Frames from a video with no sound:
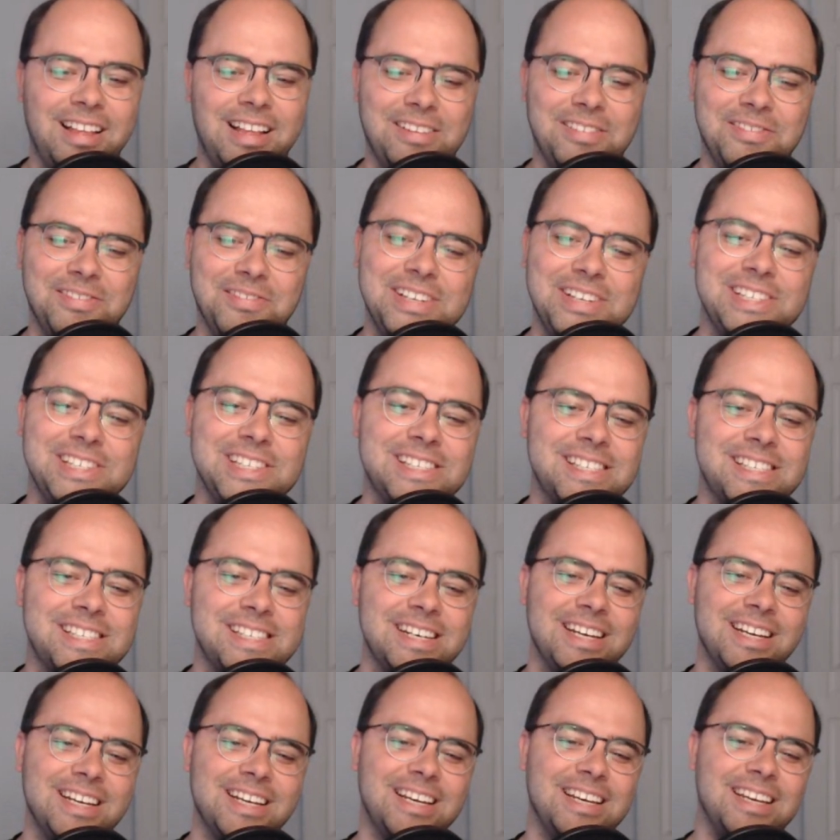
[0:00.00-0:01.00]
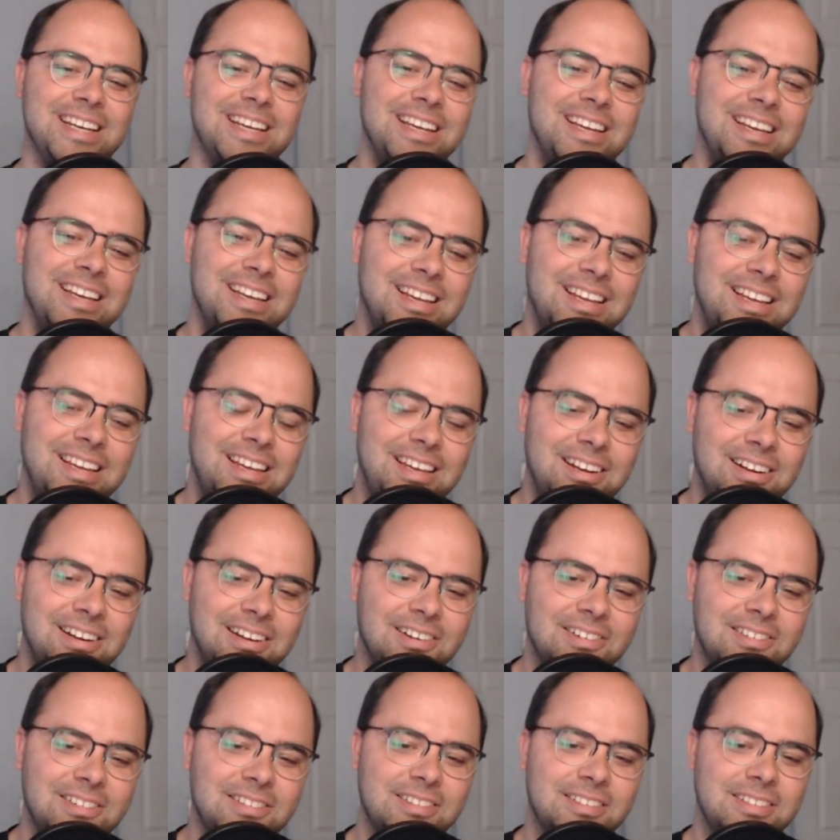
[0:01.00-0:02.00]
which is,
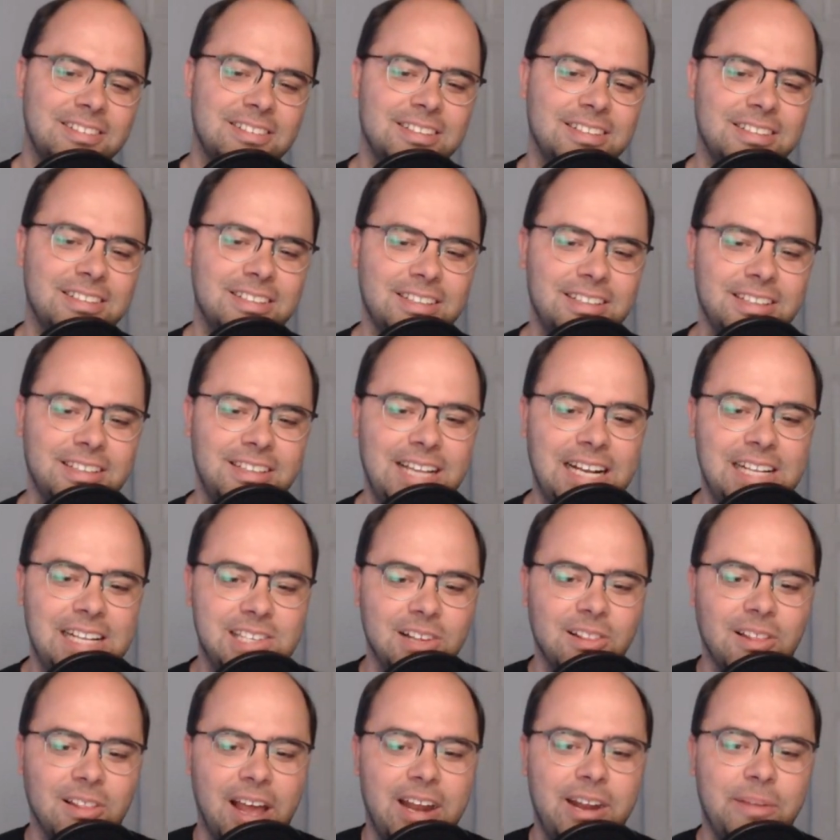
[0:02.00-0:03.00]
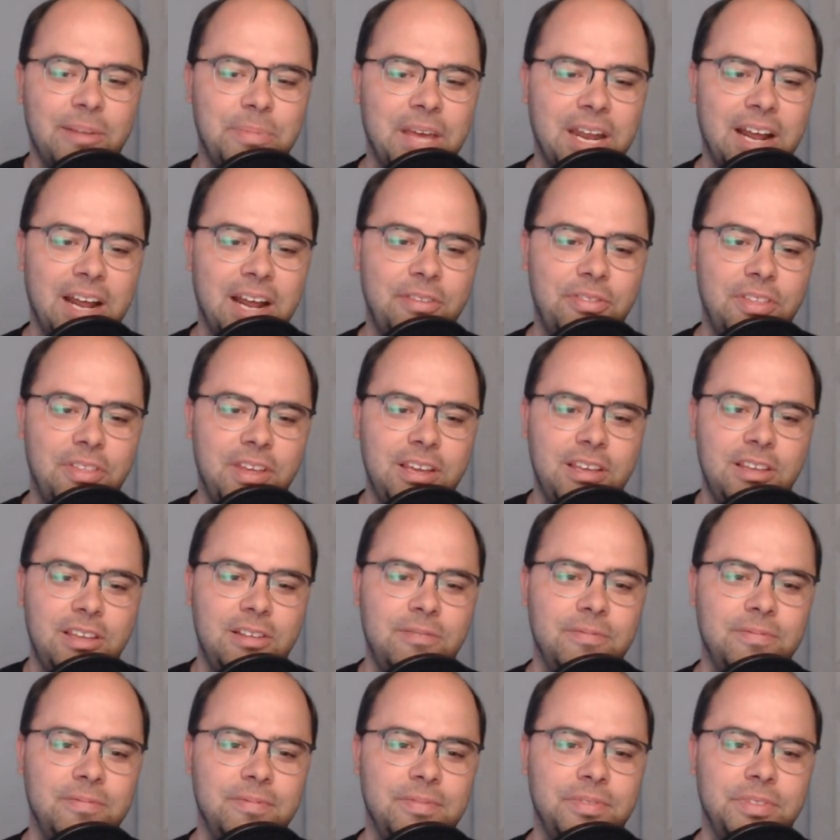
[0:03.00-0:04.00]
that's a lineup that I think
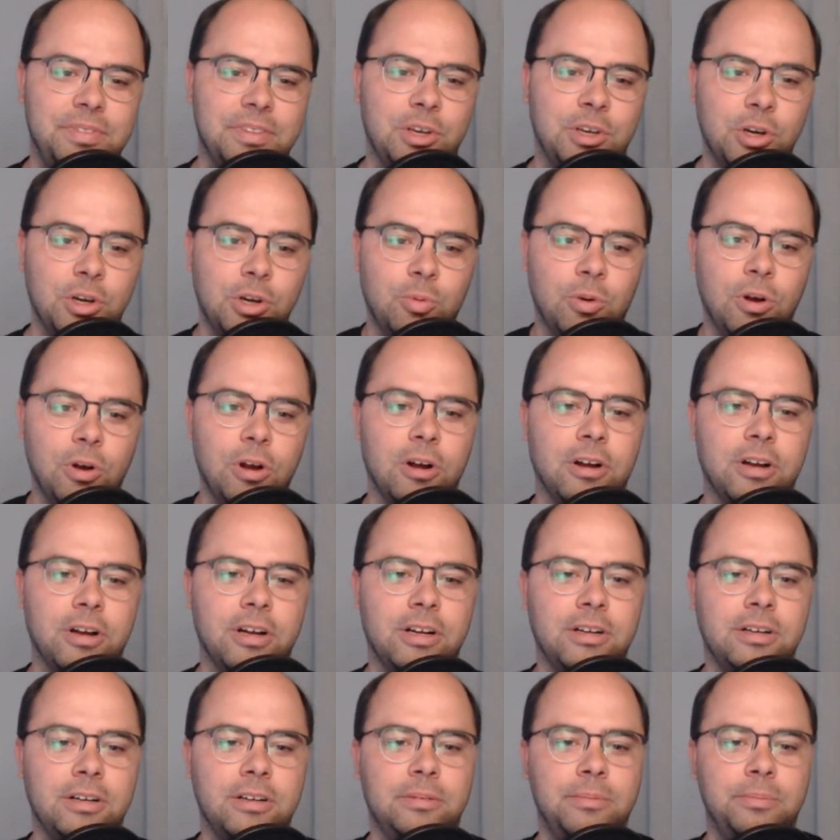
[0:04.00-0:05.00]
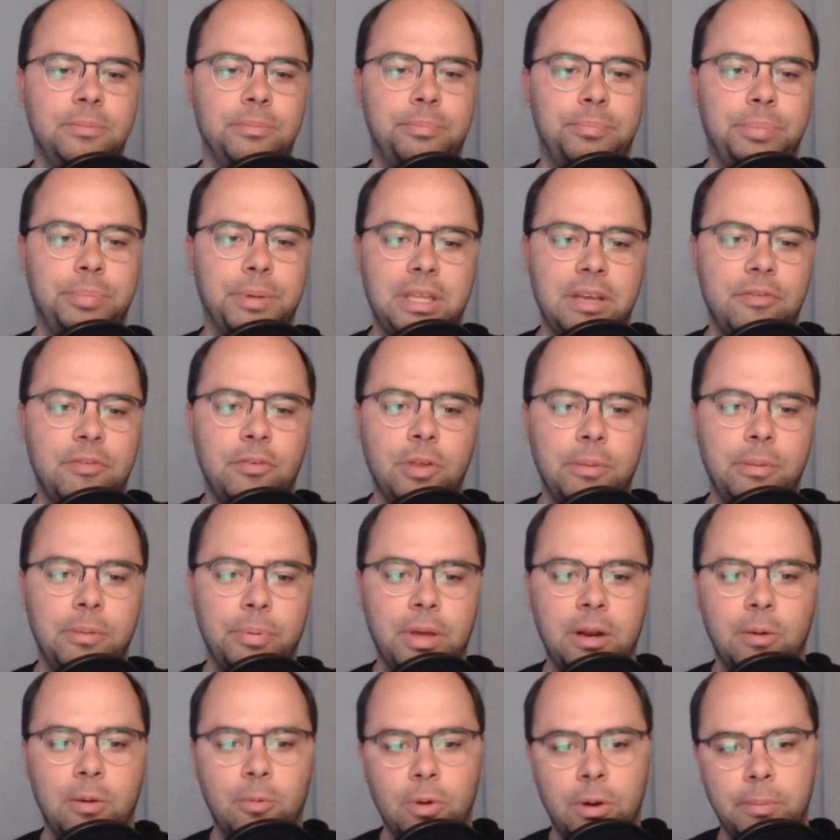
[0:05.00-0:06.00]
could work, but they've only
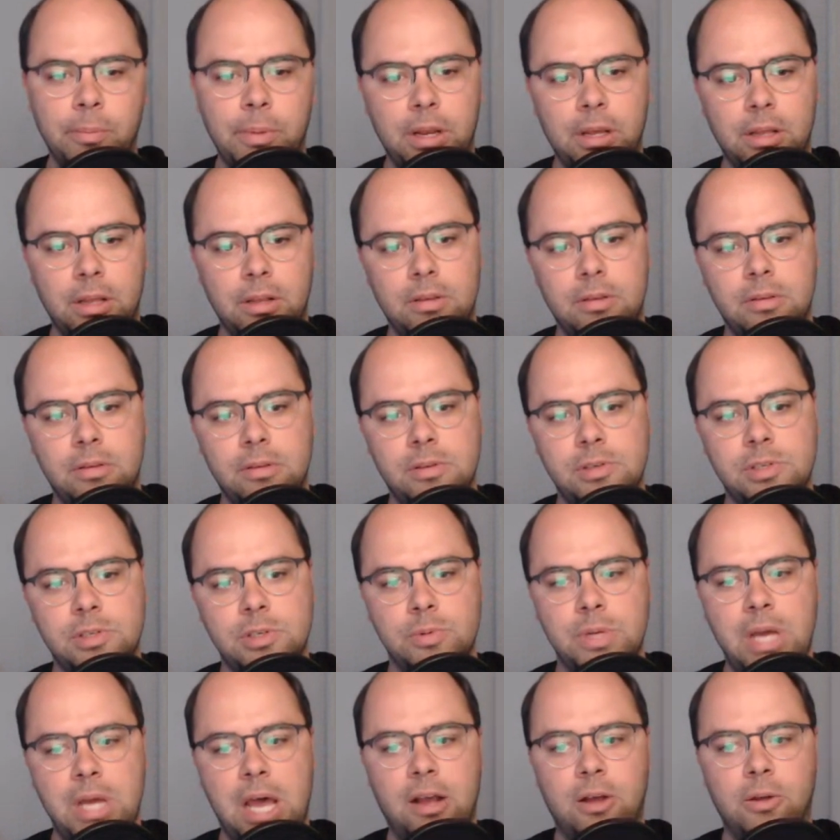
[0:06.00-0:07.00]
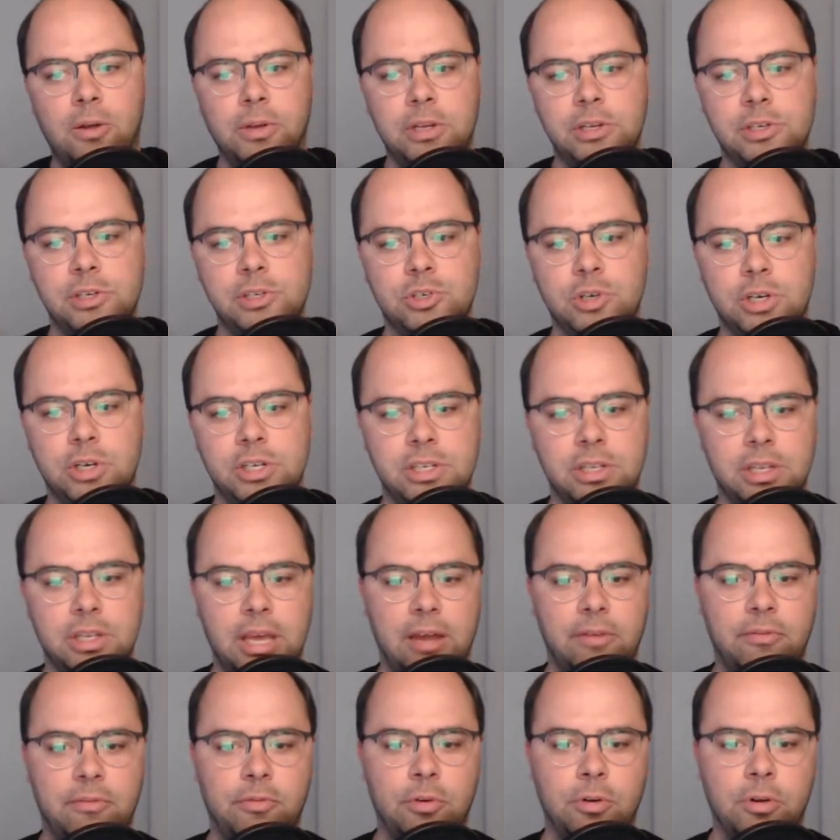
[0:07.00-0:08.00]
played it 1 minute. So Doc only has trusted
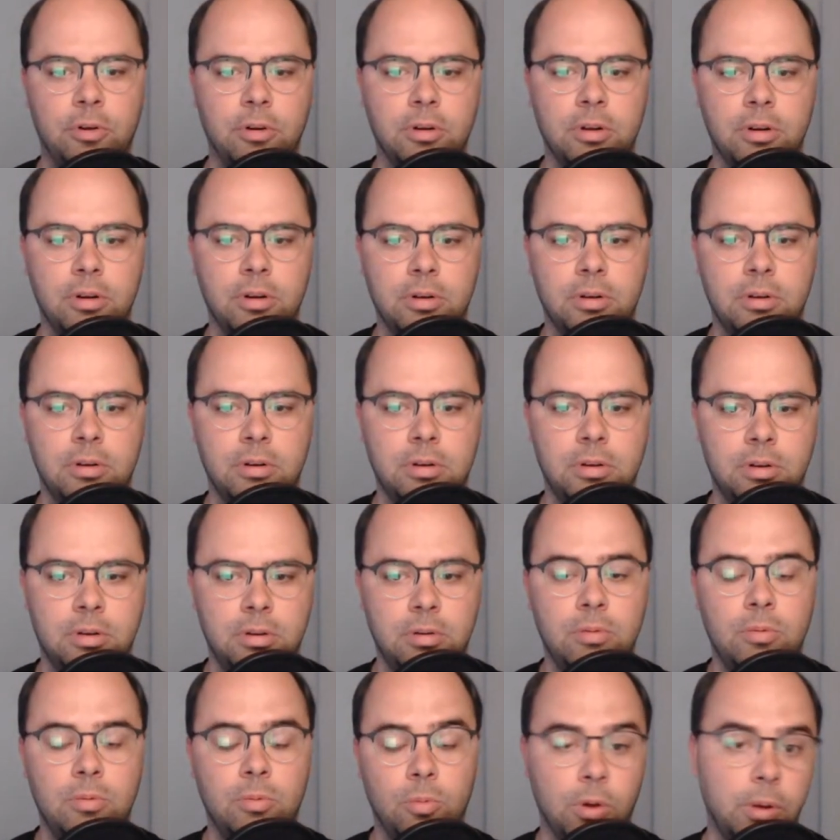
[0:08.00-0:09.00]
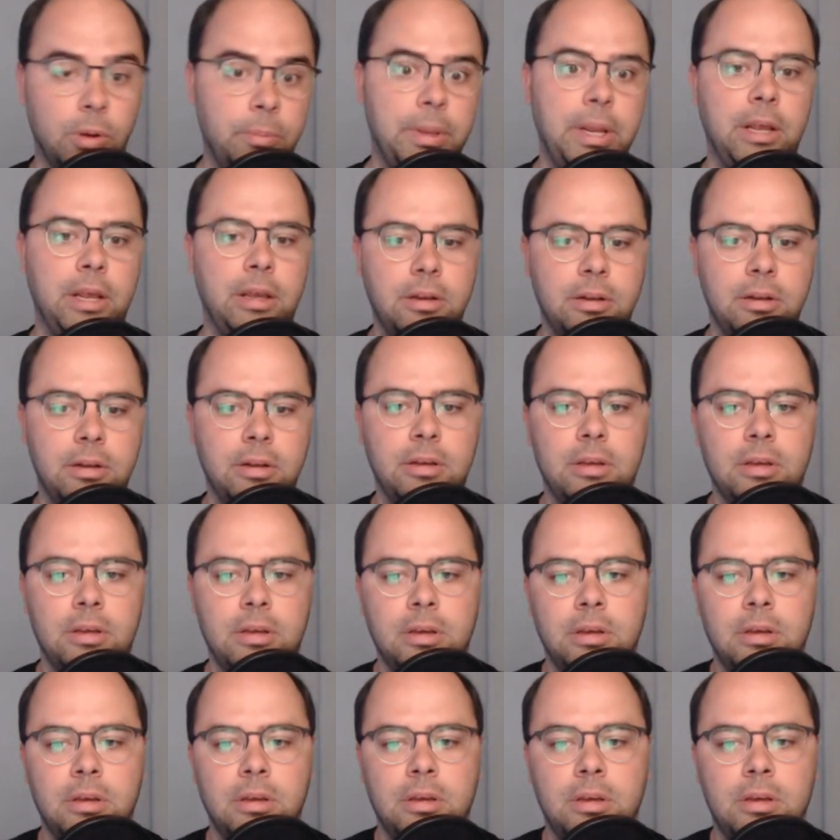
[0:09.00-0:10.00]
that for 1 minute.
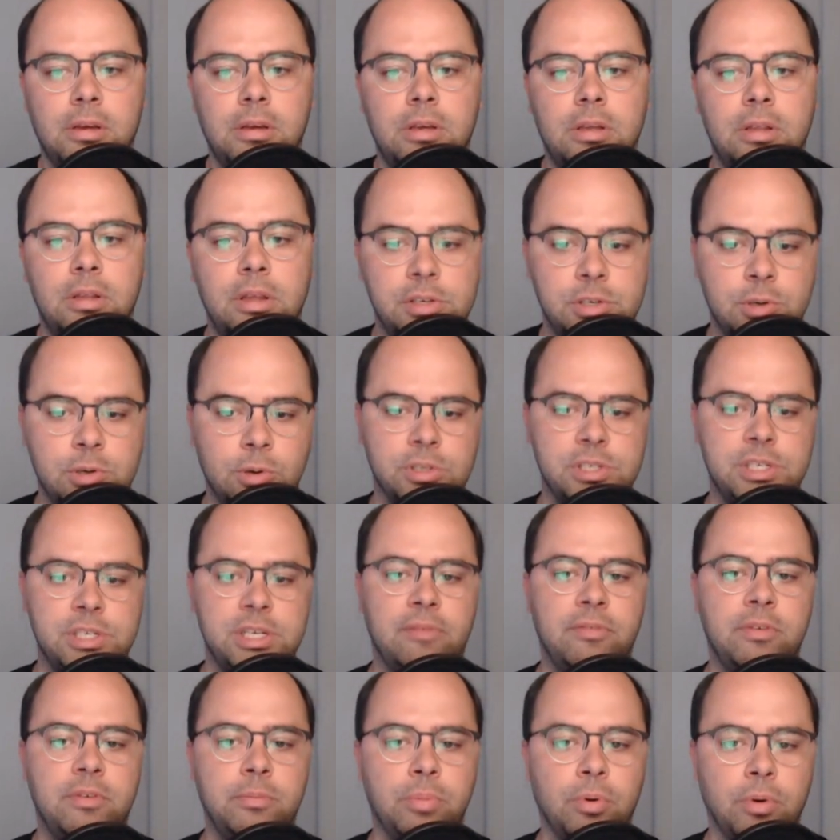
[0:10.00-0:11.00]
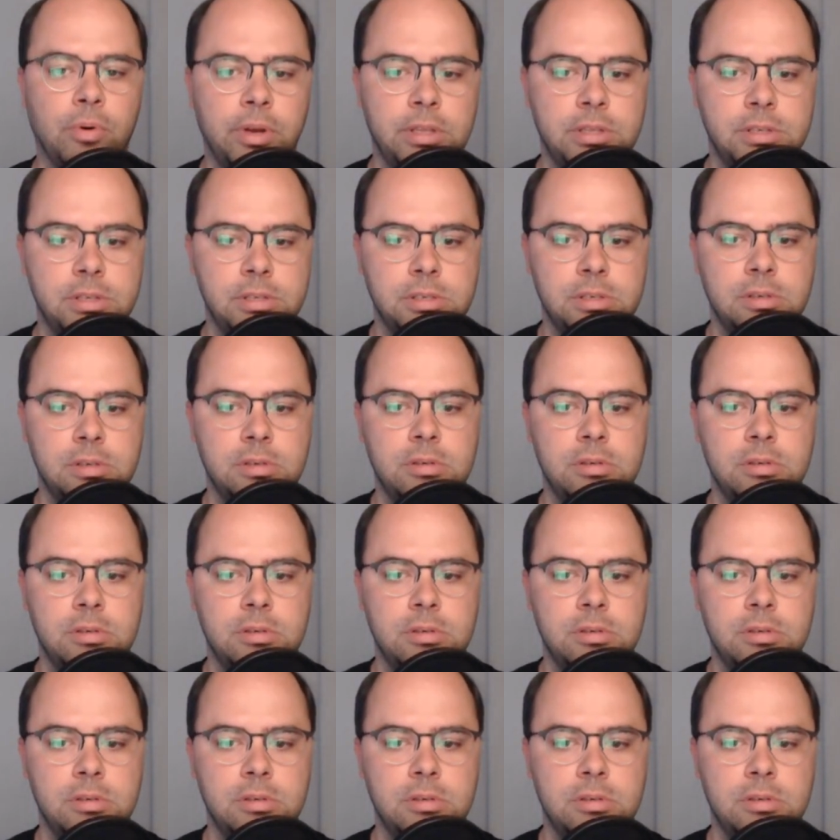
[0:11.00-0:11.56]
They scored 7 points.